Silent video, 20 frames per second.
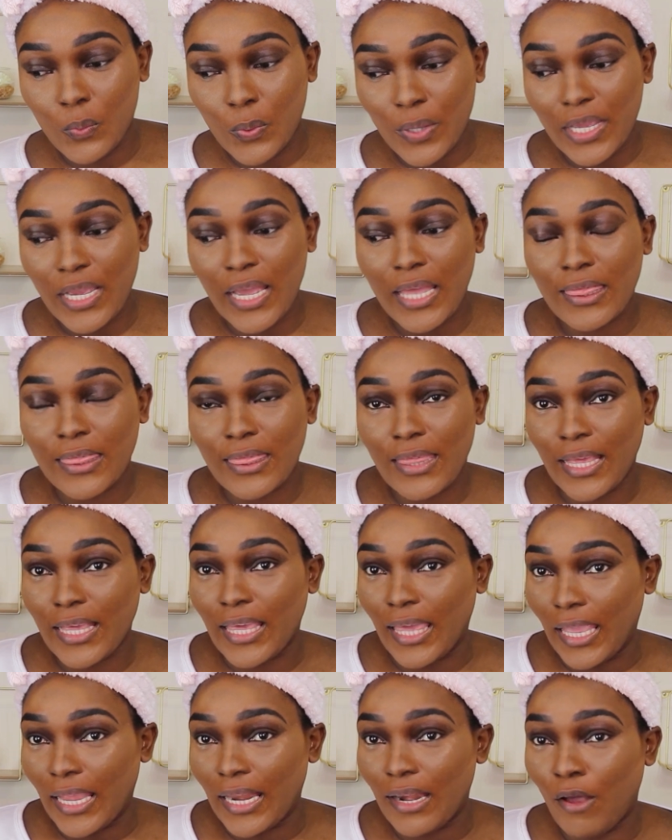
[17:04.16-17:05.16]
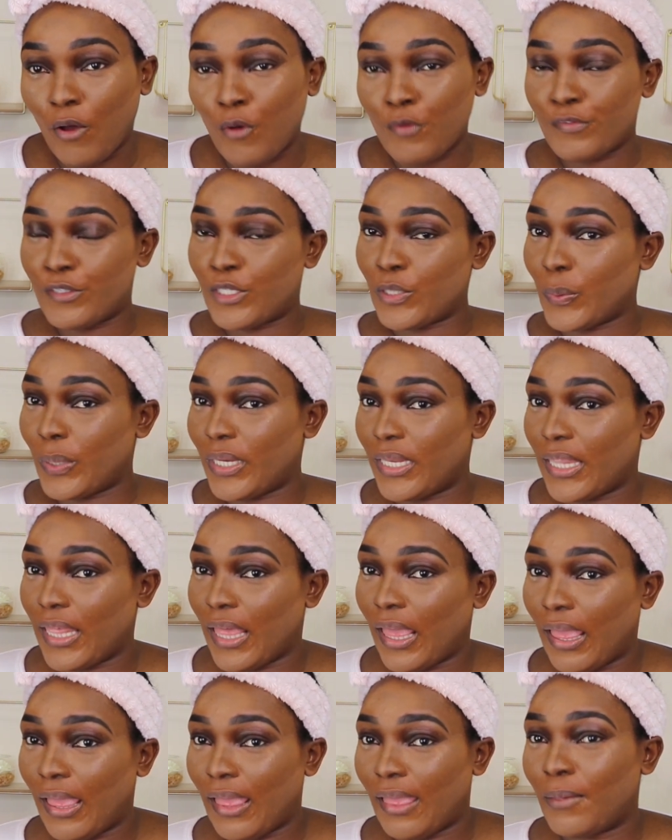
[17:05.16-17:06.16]
we are thinking of doing
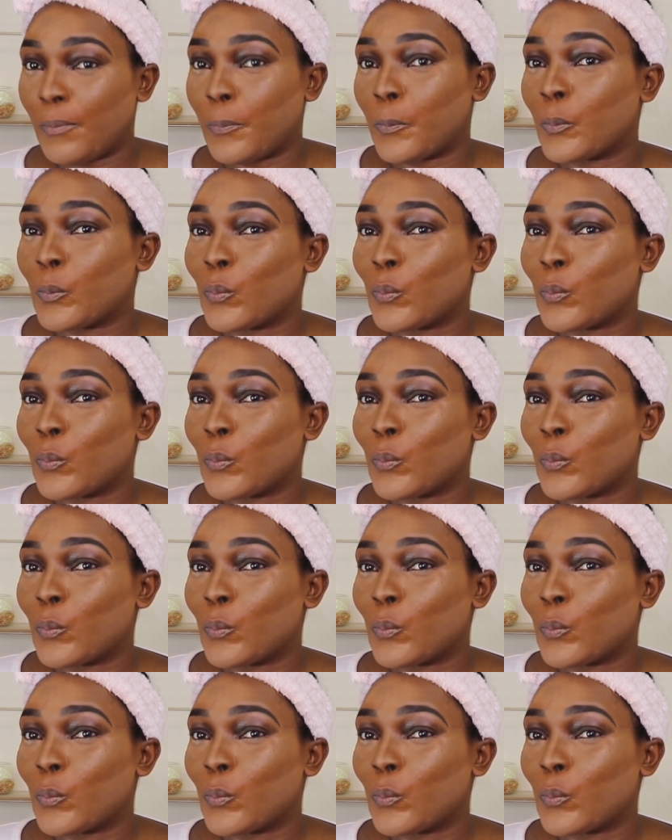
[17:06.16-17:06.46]
the,